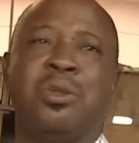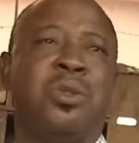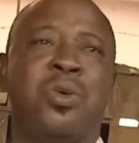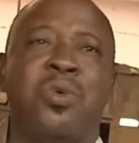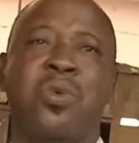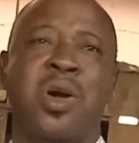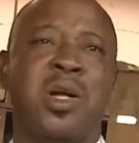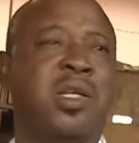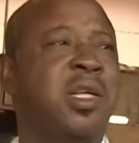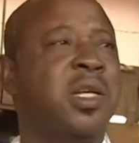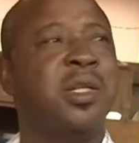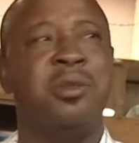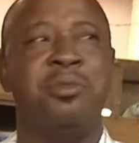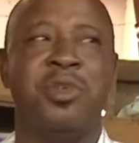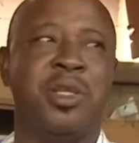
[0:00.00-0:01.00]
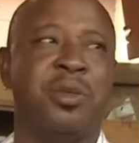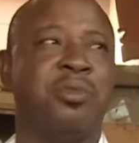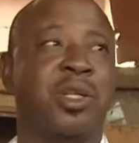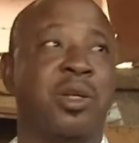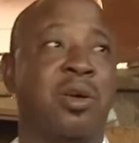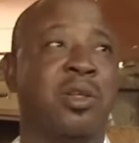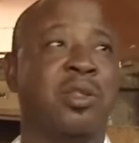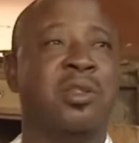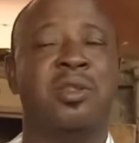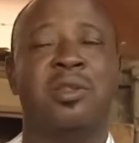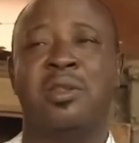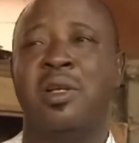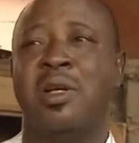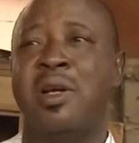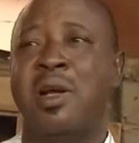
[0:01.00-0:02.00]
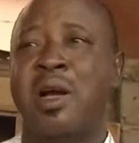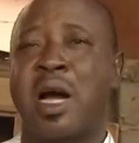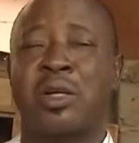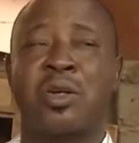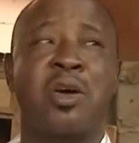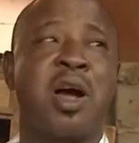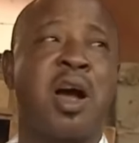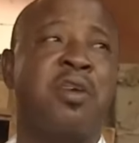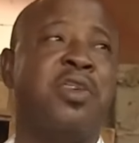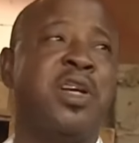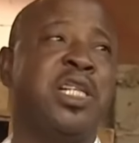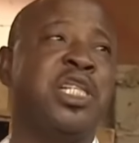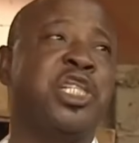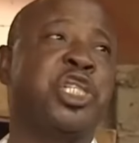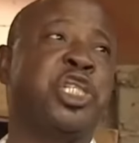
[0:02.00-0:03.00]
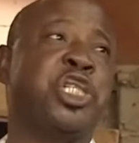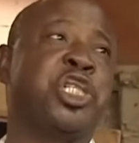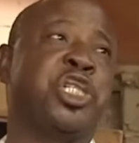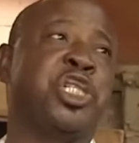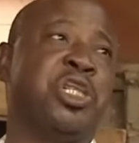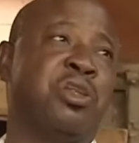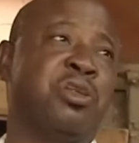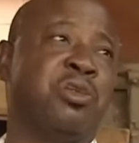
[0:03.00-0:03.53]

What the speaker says: you will kill me because I don't have any shishi.